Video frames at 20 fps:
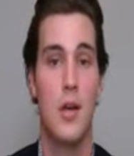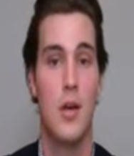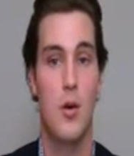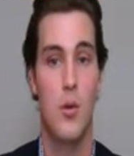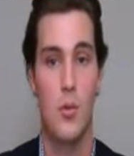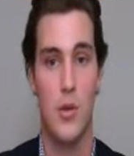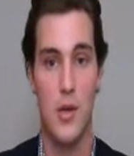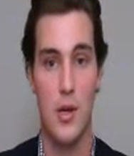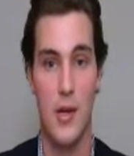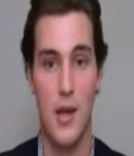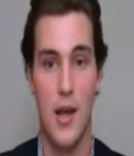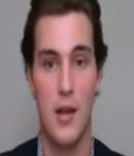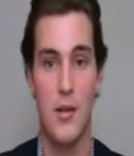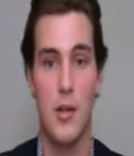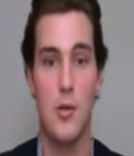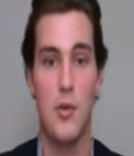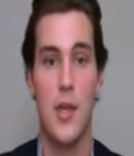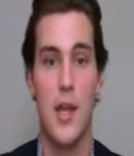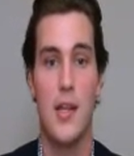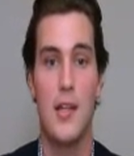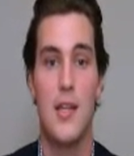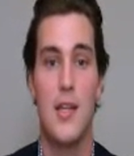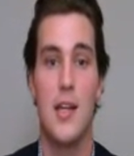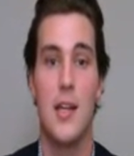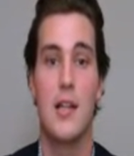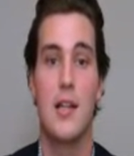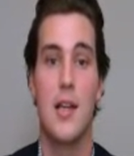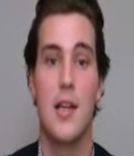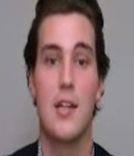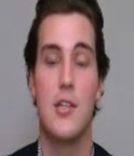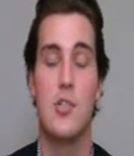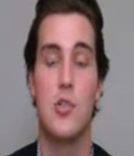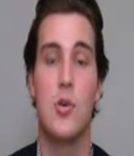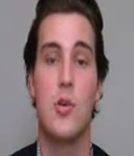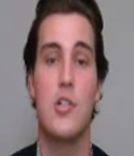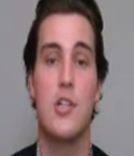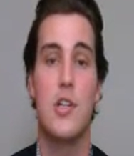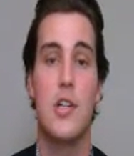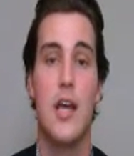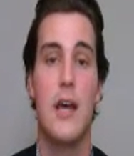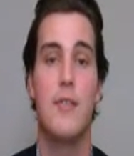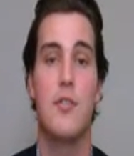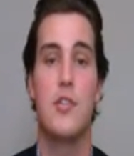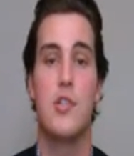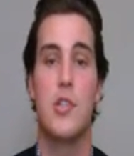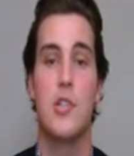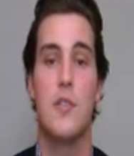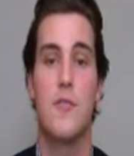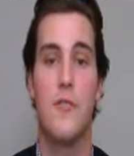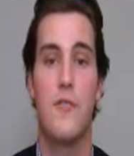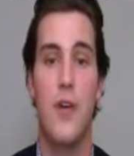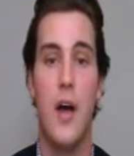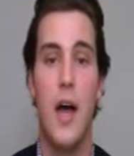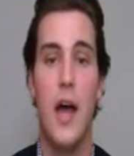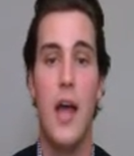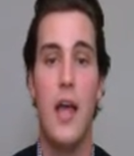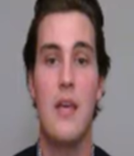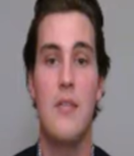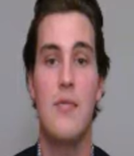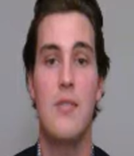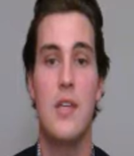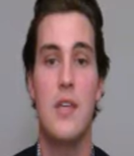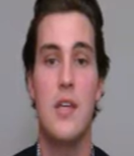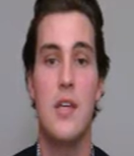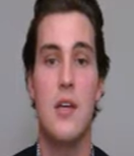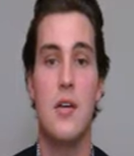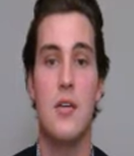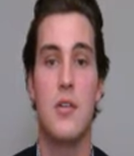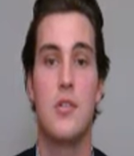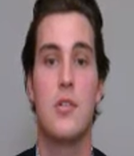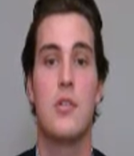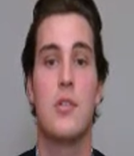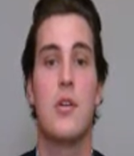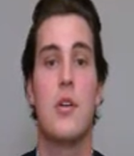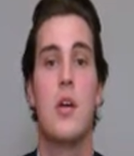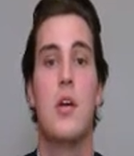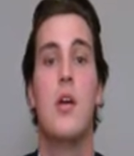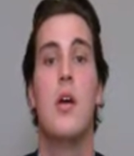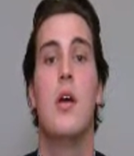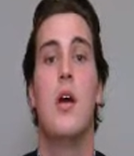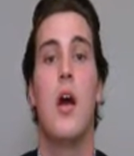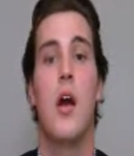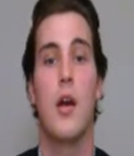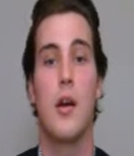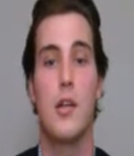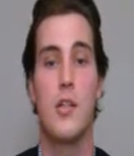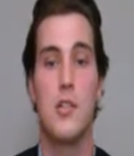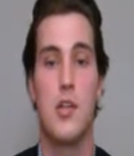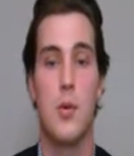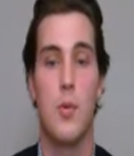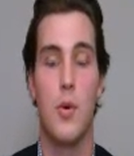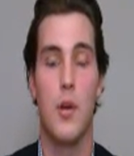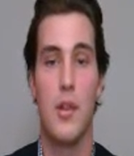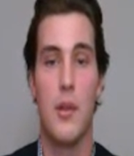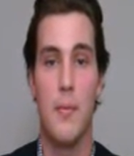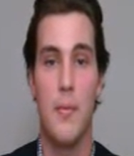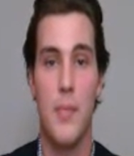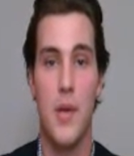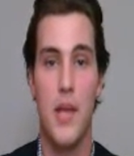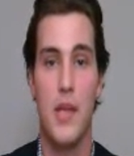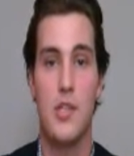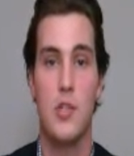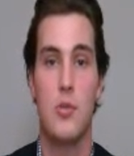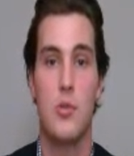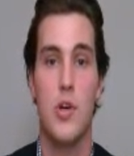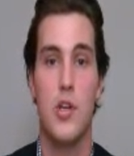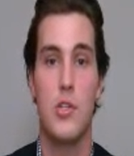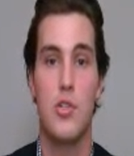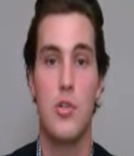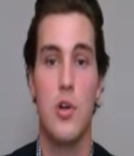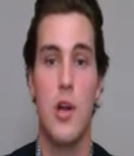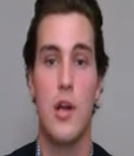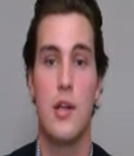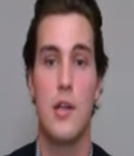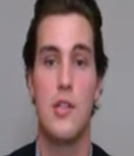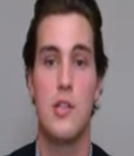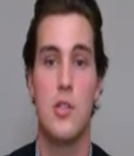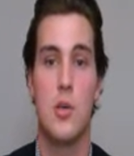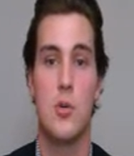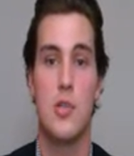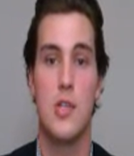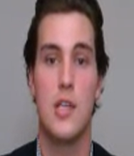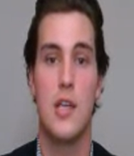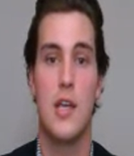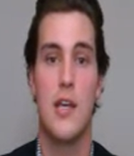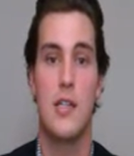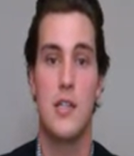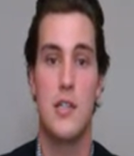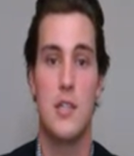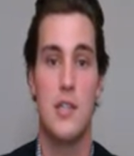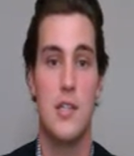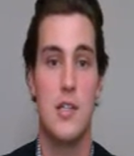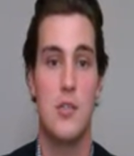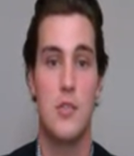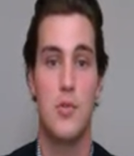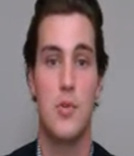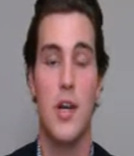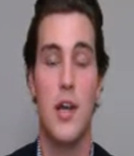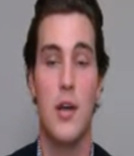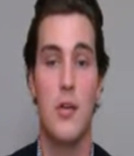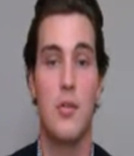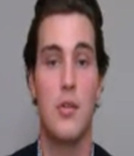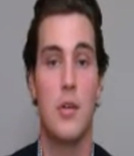We are now located in Atlanta, Georgia, and after just 5 years, are considered one of the best restaurant consulting agencies around.